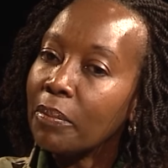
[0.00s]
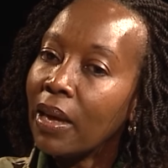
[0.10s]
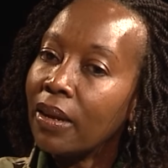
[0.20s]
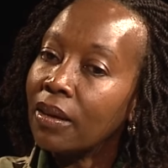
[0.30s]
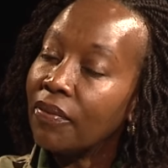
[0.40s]

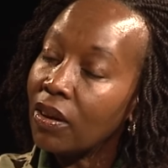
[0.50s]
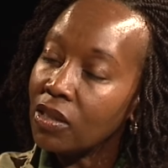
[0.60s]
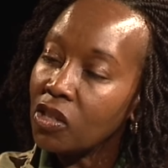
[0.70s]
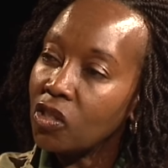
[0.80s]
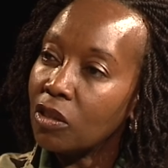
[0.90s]

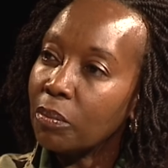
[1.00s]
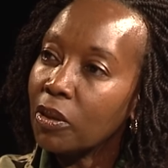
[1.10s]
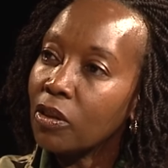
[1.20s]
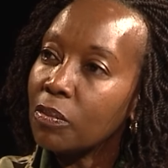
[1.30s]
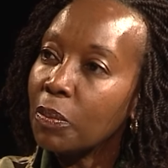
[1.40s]
advantage
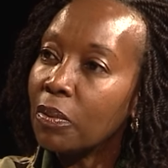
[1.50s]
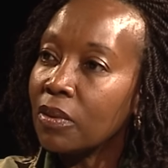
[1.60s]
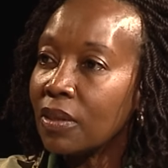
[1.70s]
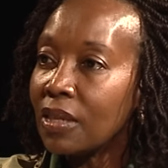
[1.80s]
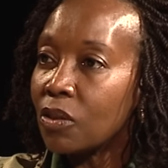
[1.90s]
because people
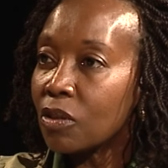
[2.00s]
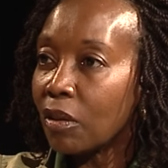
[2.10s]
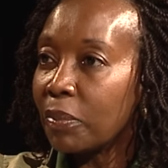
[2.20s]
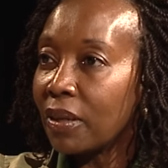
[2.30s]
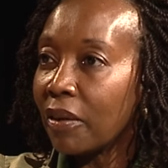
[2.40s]
need to
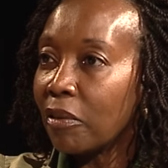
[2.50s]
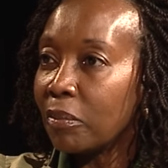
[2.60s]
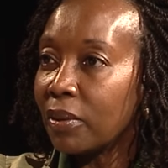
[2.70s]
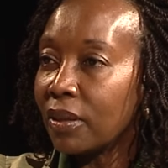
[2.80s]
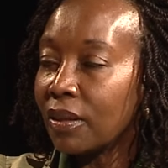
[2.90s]
stop in
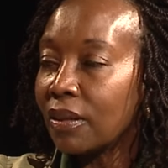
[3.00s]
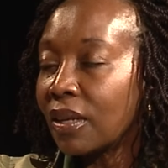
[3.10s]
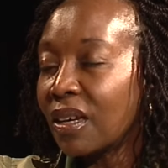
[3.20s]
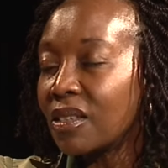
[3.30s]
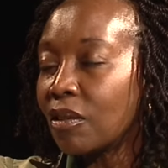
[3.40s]
Nairobi. They
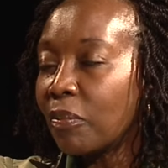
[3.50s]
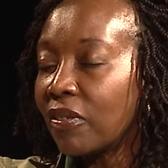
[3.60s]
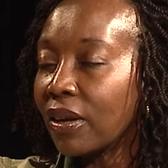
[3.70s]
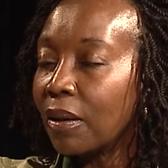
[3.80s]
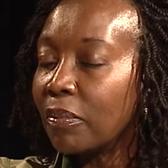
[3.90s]
can stop for
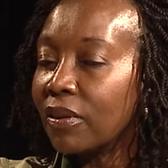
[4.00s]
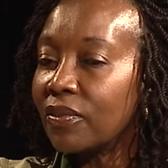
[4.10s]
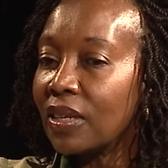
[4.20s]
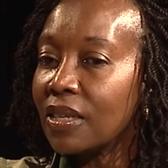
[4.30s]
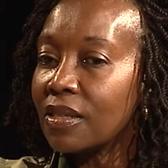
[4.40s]
a couple of
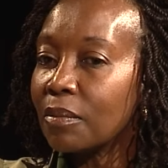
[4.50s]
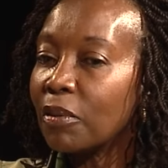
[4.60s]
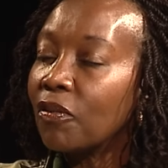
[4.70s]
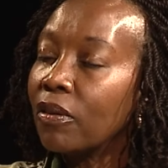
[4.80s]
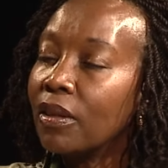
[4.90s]
days
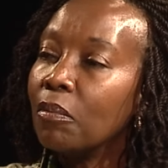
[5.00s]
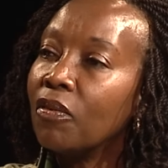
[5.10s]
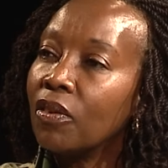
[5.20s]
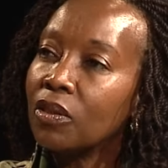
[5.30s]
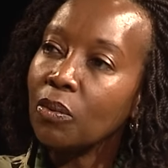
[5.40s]
before they
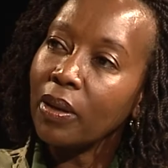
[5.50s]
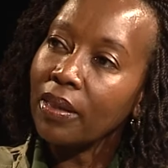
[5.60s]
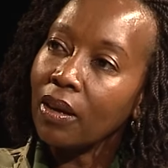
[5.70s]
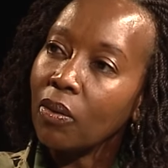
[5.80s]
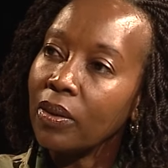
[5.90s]
move on to where
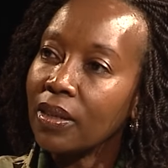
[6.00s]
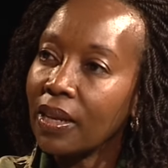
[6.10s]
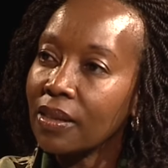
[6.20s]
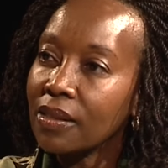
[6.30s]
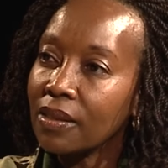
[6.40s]
they're going
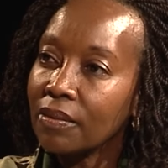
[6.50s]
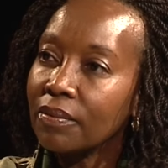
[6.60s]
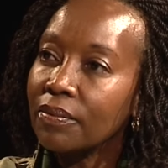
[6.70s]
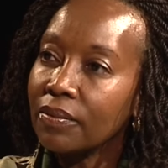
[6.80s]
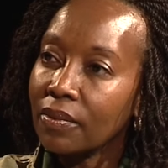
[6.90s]
next.
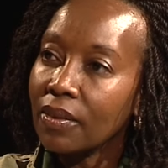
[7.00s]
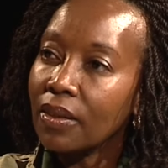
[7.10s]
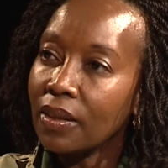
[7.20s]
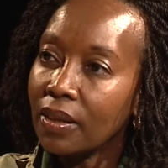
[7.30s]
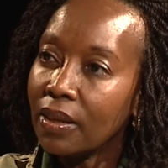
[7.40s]

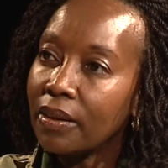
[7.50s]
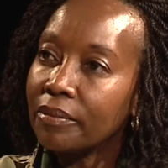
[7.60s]
Yeah.